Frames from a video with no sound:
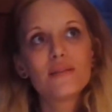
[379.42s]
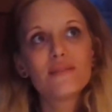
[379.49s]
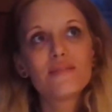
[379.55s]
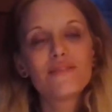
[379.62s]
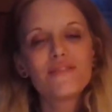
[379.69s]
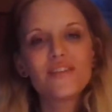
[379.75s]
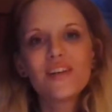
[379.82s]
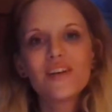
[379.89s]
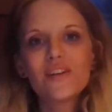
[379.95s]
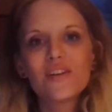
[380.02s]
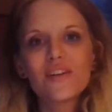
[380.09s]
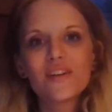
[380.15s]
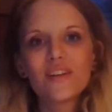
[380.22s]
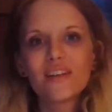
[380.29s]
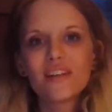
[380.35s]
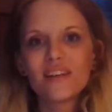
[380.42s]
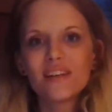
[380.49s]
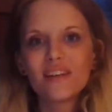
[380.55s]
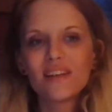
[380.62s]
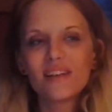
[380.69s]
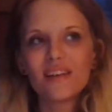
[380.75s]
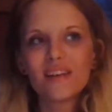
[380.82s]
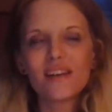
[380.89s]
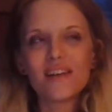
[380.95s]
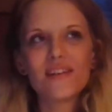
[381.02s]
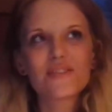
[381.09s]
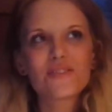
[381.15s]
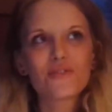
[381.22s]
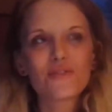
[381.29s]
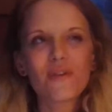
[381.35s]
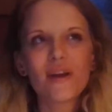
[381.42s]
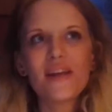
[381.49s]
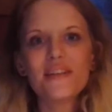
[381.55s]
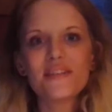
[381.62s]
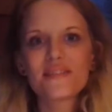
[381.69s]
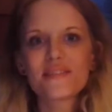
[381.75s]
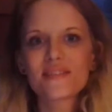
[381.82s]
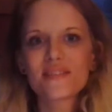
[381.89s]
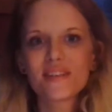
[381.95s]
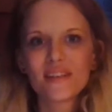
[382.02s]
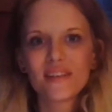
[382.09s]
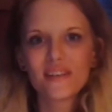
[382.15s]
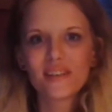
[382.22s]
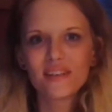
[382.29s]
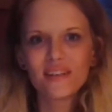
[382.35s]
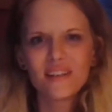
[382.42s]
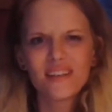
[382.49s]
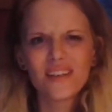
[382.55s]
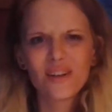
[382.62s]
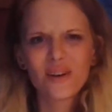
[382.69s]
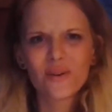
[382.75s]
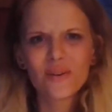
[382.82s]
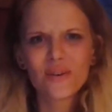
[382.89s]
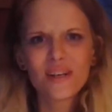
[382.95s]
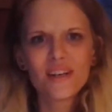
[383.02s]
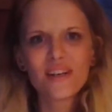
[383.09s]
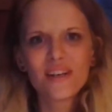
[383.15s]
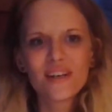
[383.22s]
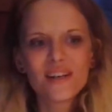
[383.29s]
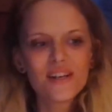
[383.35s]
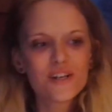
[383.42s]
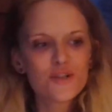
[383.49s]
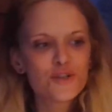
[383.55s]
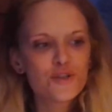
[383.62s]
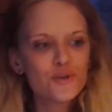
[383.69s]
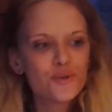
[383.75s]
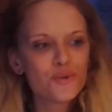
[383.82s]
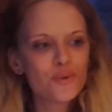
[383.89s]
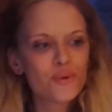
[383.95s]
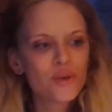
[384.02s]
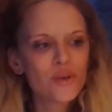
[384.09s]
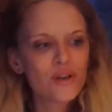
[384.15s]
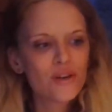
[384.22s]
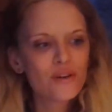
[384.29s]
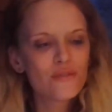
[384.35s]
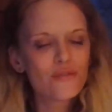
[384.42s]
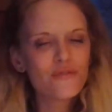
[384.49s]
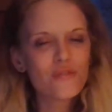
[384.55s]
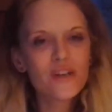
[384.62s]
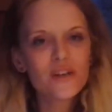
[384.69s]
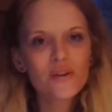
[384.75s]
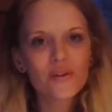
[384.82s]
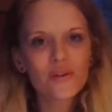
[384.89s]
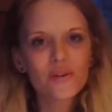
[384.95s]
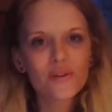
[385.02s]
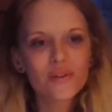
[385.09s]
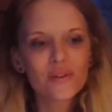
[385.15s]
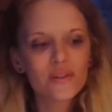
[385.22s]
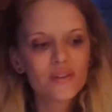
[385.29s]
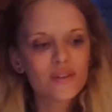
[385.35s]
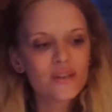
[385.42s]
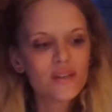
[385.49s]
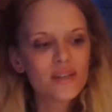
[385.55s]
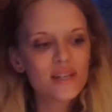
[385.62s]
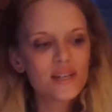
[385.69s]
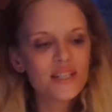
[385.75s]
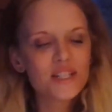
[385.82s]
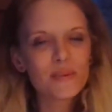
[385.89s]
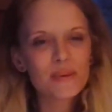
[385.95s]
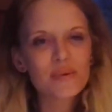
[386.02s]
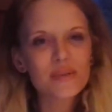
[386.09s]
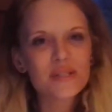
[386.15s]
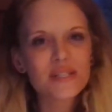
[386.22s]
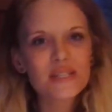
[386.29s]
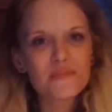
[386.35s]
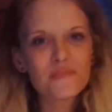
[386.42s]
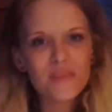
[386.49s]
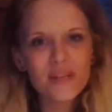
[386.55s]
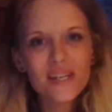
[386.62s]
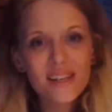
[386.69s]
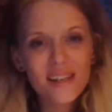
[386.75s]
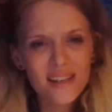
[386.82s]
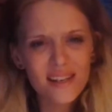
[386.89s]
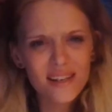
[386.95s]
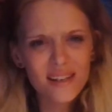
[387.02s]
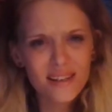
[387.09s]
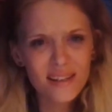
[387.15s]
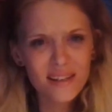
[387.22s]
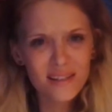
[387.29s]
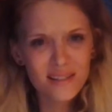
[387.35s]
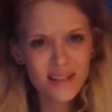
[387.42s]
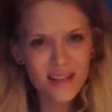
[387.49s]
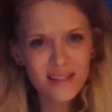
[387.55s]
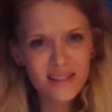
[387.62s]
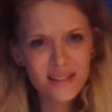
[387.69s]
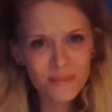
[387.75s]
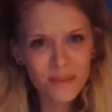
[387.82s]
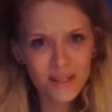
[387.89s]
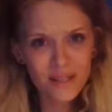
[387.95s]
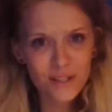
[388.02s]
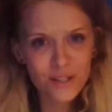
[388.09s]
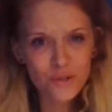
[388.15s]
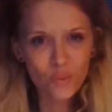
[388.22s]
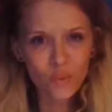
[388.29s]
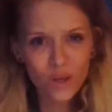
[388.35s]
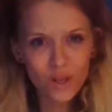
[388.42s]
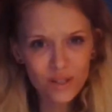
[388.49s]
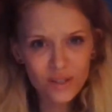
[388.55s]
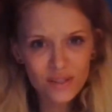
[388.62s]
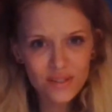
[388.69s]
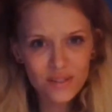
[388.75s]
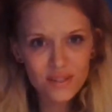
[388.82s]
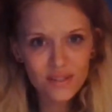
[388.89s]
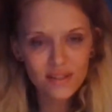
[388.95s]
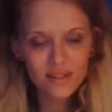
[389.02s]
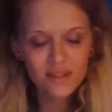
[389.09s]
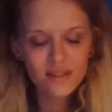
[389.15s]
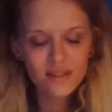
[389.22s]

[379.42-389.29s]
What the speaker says: feel His grace, to feel and to be able to speak His testament and His words.